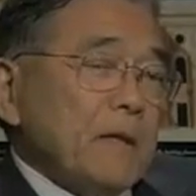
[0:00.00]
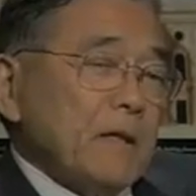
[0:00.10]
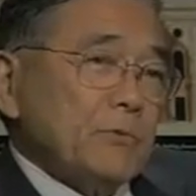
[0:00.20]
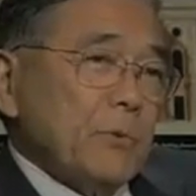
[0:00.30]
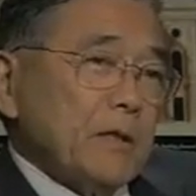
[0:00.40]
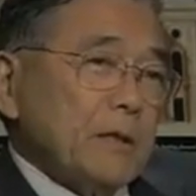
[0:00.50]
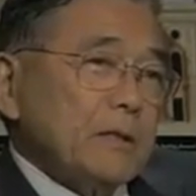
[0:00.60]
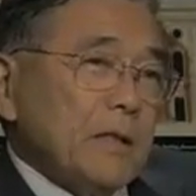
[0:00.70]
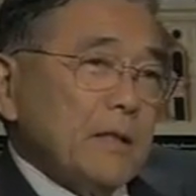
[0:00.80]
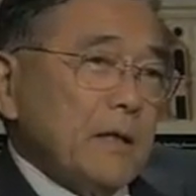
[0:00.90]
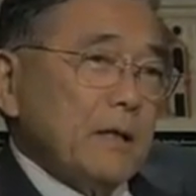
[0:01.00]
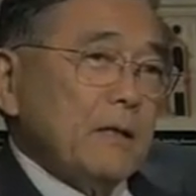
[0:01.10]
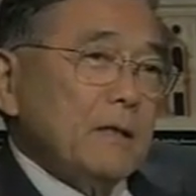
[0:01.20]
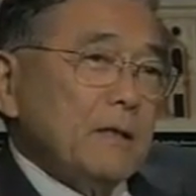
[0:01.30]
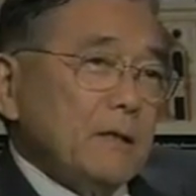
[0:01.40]
as well as
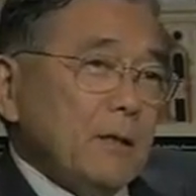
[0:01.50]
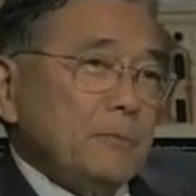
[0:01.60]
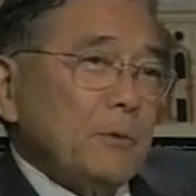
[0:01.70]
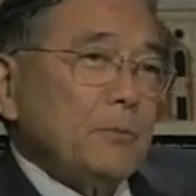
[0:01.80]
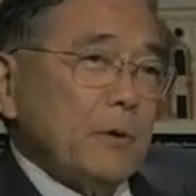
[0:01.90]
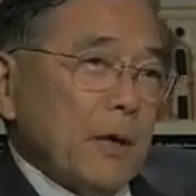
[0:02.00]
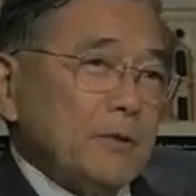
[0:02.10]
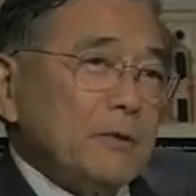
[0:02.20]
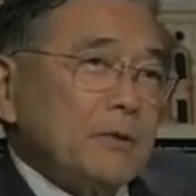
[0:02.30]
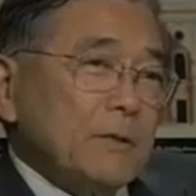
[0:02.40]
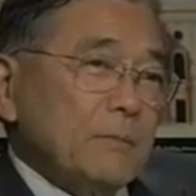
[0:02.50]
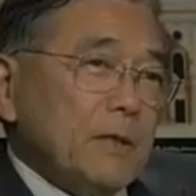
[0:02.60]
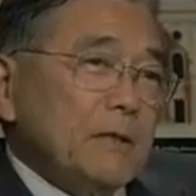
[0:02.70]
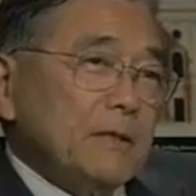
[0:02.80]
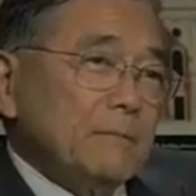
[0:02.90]
the appropriations
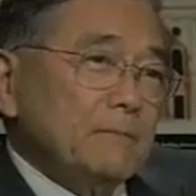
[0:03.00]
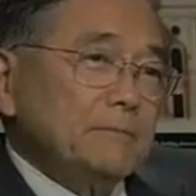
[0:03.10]
committees.